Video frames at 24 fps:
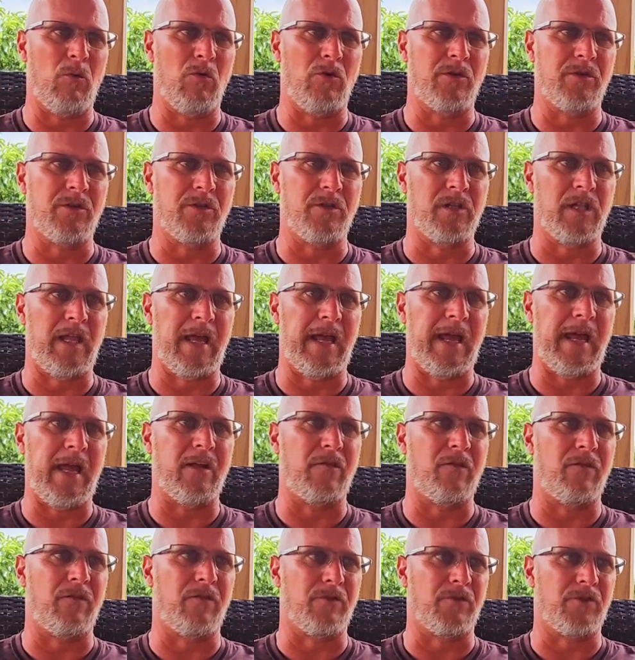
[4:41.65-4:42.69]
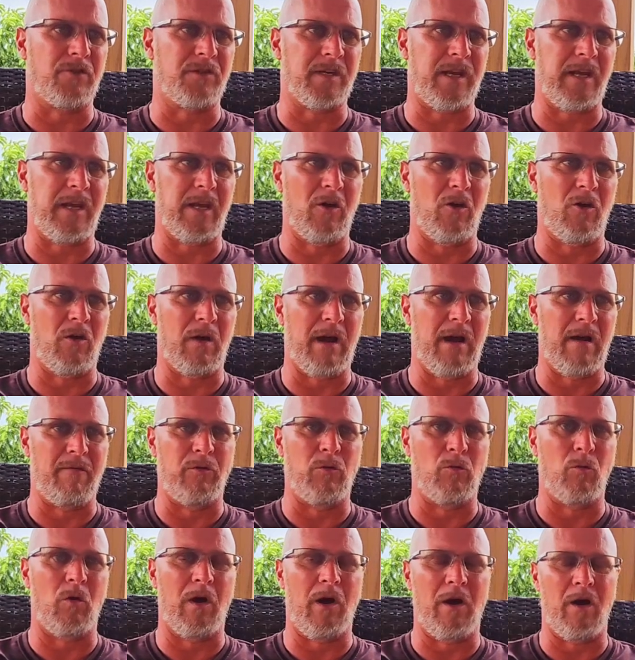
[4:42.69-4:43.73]
was land for sale
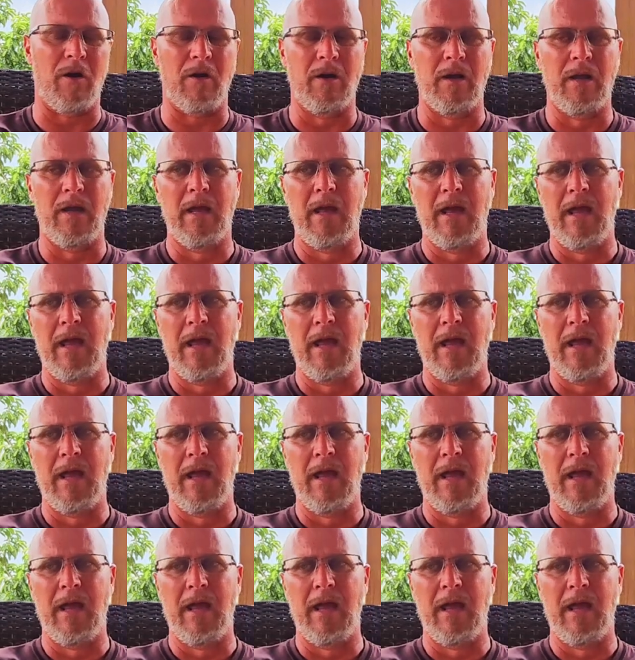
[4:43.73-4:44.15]
everywhere.